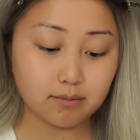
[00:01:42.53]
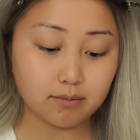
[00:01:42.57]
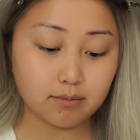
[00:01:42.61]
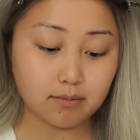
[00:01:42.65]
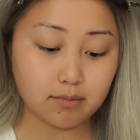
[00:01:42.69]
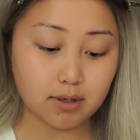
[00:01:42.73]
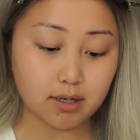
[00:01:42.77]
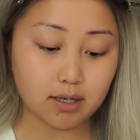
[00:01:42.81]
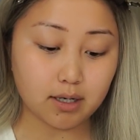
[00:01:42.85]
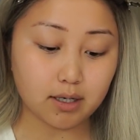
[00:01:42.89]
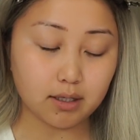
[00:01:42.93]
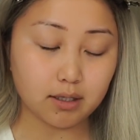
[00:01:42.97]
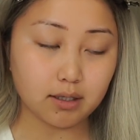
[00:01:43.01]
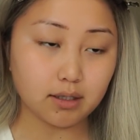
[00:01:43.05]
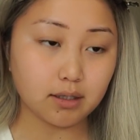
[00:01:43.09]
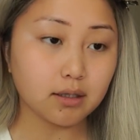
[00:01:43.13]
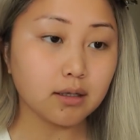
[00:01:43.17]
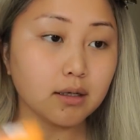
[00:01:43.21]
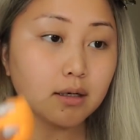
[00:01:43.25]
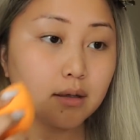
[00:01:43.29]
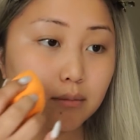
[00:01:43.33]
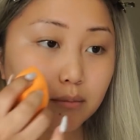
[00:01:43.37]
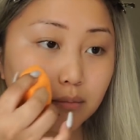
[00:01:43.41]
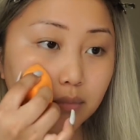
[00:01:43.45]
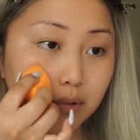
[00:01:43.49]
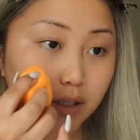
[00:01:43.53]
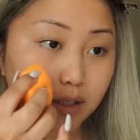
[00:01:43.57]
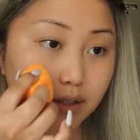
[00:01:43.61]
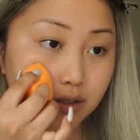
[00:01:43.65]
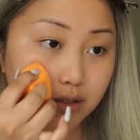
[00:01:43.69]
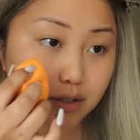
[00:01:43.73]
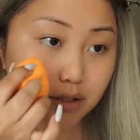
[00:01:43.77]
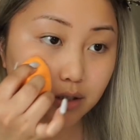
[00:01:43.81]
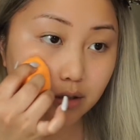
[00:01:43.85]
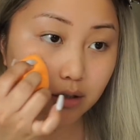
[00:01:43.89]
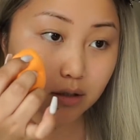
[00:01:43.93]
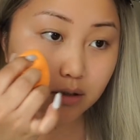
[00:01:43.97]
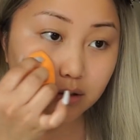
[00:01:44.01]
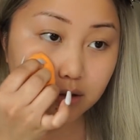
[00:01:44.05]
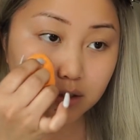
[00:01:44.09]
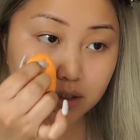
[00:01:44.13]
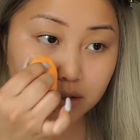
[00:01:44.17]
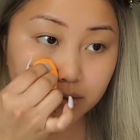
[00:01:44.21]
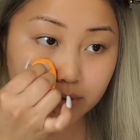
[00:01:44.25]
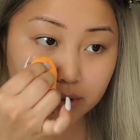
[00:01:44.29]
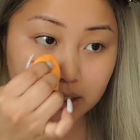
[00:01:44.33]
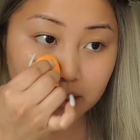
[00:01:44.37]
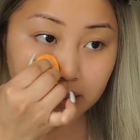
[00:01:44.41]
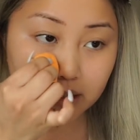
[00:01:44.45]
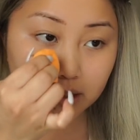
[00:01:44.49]
my blender
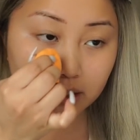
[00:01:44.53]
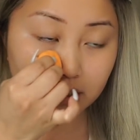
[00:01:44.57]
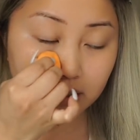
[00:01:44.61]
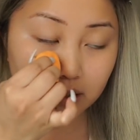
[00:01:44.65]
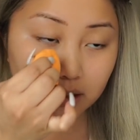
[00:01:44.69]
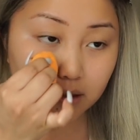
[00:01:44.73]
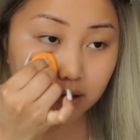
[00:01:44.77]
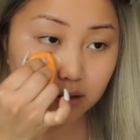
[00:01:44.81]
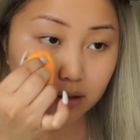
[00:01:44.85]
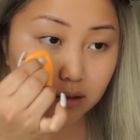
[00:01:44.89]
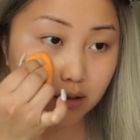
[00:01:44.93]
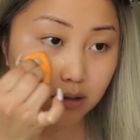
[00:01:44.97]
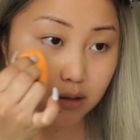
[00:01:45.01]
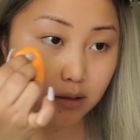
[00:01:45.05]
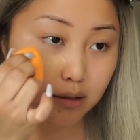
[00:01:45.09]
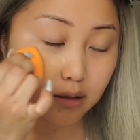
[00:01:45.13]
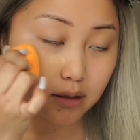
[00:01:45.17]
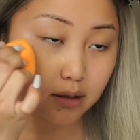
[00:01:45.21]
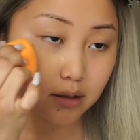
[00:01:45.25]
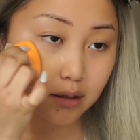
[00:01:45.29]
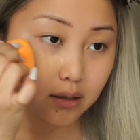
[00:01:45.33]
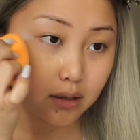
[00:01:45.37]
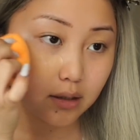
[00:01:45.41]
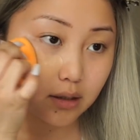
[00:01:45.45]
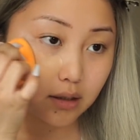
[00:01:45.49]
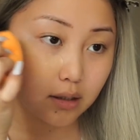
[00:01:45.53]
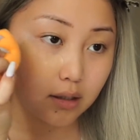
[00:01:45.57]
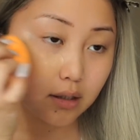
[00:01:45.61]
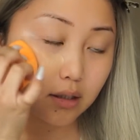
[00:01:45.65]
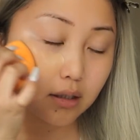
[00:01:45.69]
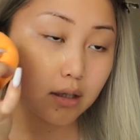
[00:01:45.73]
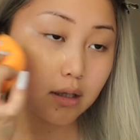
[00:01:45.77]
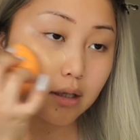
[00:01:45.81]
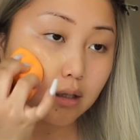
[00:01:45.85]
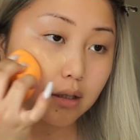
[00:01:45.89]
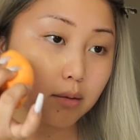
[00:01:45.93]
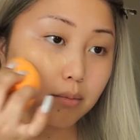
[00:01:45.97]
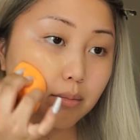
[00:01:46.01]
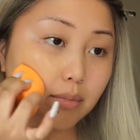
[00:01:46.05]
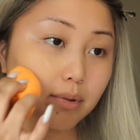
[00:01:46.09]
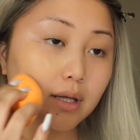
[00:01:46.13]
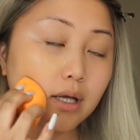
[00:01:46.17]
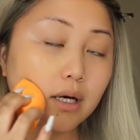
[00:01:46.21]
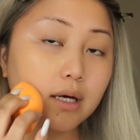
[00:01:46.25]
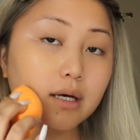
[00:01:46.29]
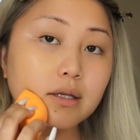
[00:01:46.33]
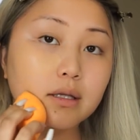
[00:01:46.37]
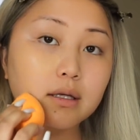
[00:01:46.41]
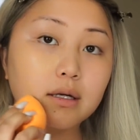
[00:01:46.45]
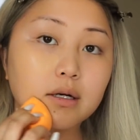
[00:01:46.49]
onto it and
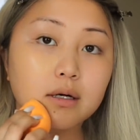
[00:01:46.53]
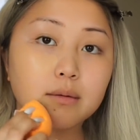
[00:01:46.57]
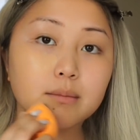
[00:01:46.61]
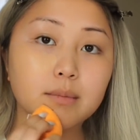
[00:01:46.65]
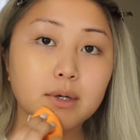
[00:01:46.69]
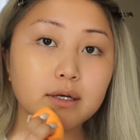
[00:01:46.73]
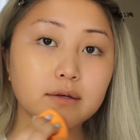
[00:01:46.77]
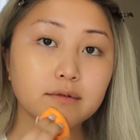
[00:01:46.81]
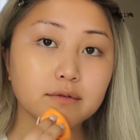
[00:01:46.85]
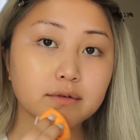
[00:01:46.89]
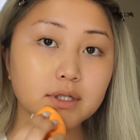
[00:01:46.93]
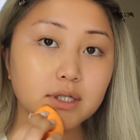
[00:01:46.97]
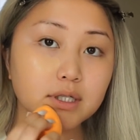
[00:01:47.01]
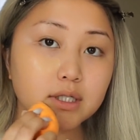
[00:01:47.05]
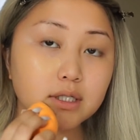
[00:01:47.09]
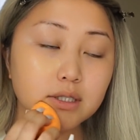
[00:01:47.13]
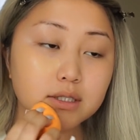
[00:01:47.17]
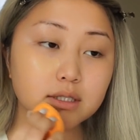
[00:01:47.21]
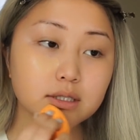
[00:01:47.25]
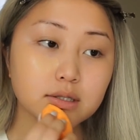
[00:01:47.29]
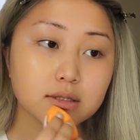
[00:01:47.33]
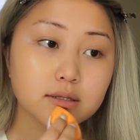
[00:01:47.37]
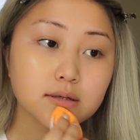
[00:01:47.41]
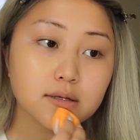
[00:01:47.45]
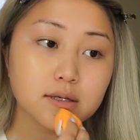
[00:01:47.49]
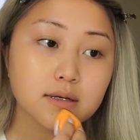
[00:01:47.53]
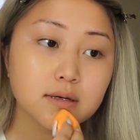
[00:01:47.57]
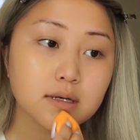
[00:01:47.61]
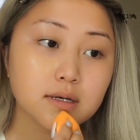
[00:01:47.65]
apply that on my face.